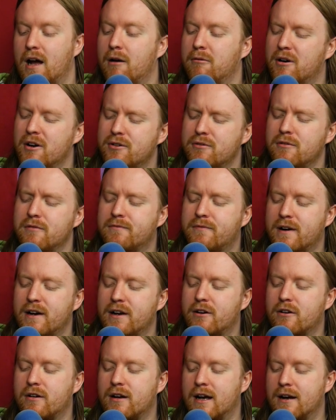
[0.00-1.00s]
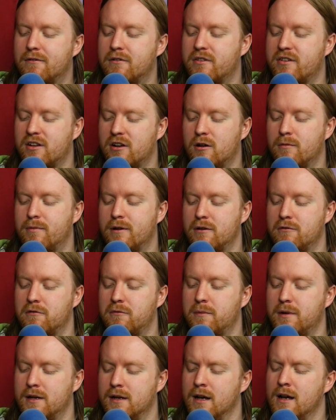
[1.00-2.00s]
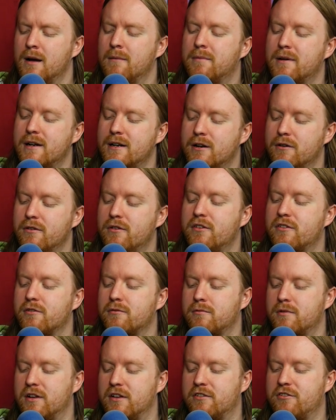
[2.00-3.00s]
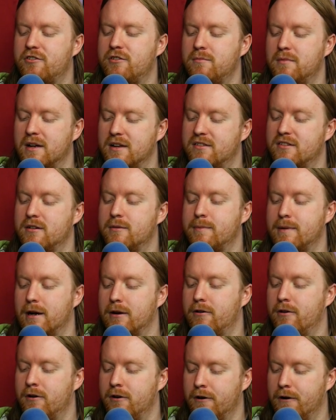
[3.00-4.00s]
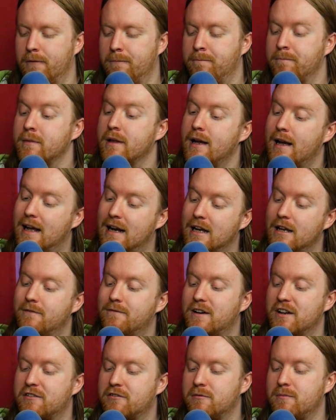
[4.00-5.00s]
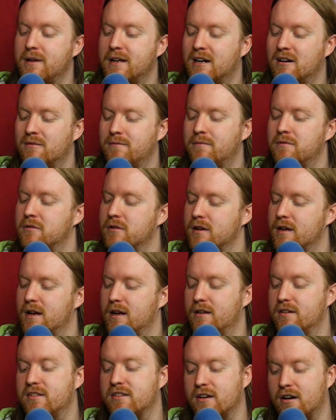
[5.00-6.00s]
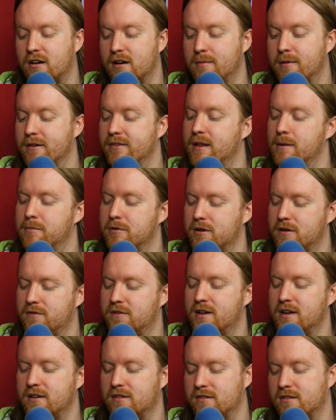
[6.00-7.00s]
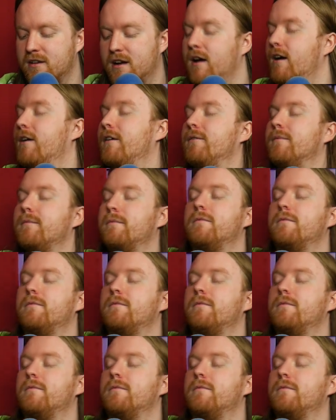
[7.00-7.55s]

I want to invite her and have her celebrate with me, but I know there's a risk she makes it about her. Any advice would be helpful again. Sorry about that book of text, Kai.